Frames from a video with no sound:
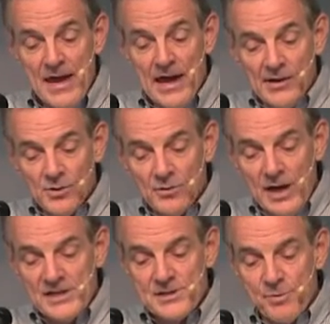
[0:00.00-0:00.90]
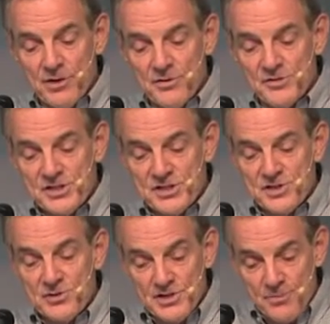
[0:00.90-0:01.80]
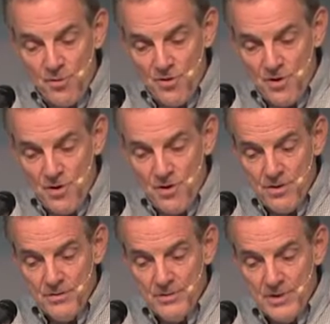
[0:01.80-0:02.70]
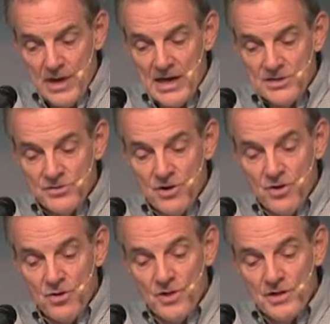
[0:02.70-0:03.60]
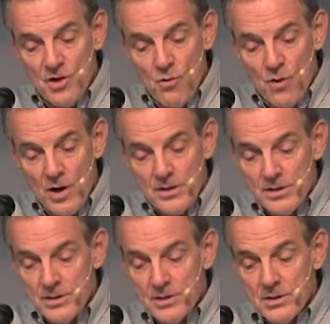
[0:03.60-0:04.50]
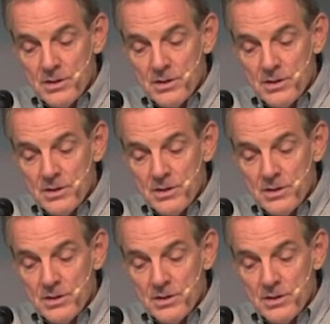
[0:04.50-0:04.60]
Anyone who hates a brother or sister is a murderer. And you know that no one,